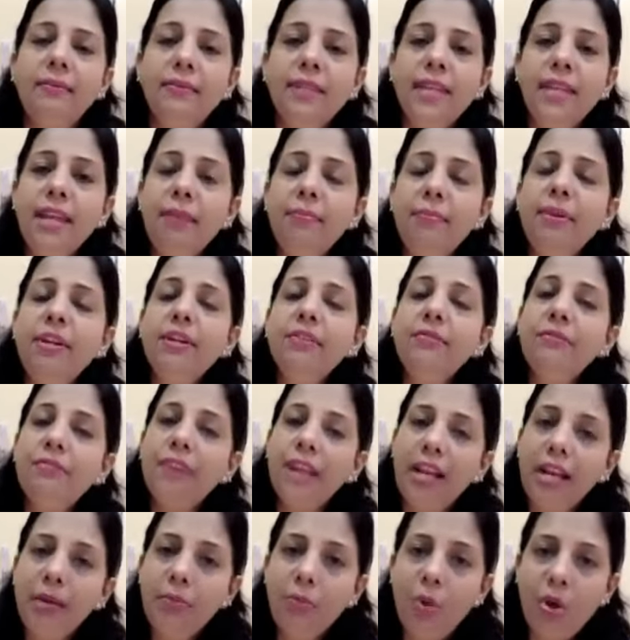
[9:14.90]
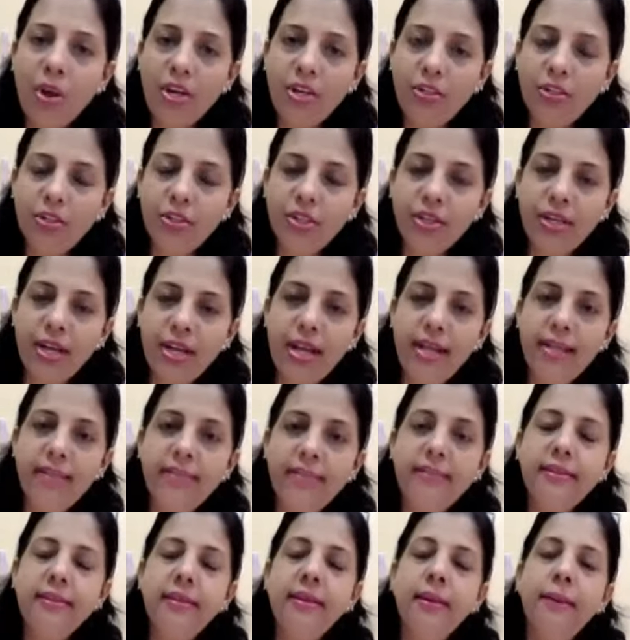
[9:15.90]
keep it well
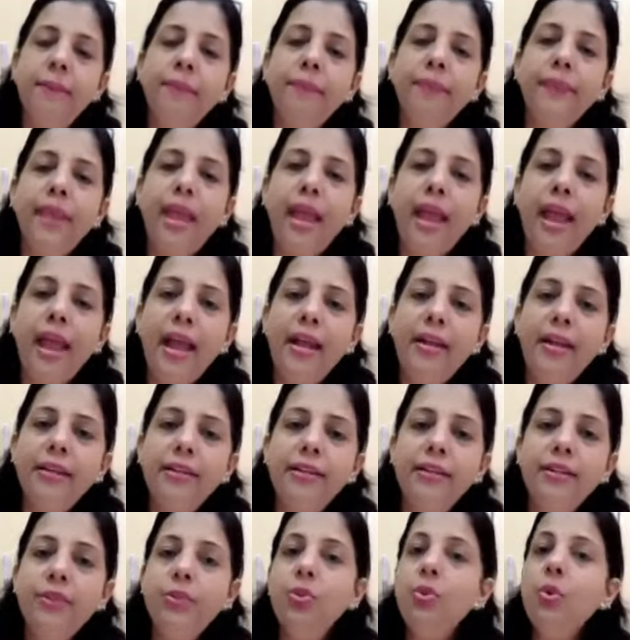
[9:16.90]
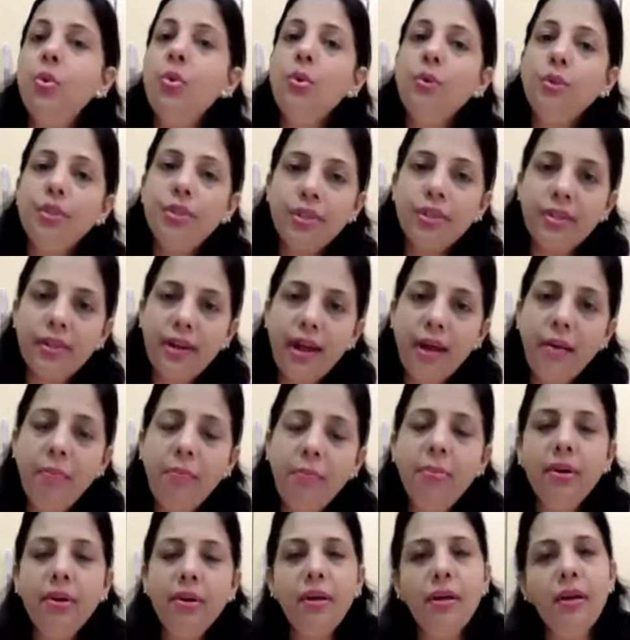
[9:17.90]
moisturized, and don't rub
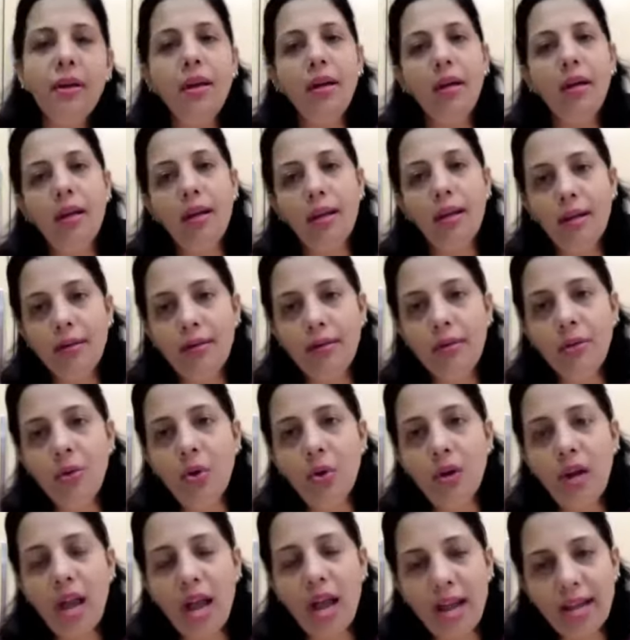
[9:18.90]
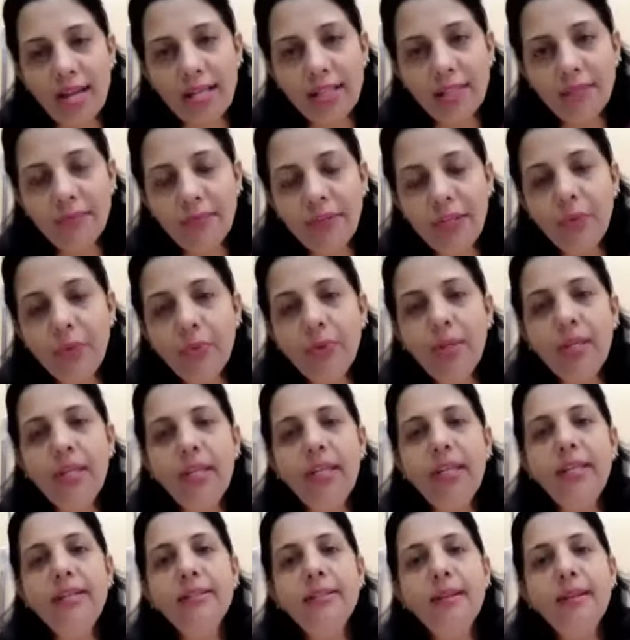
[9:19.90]
your eyes frequently.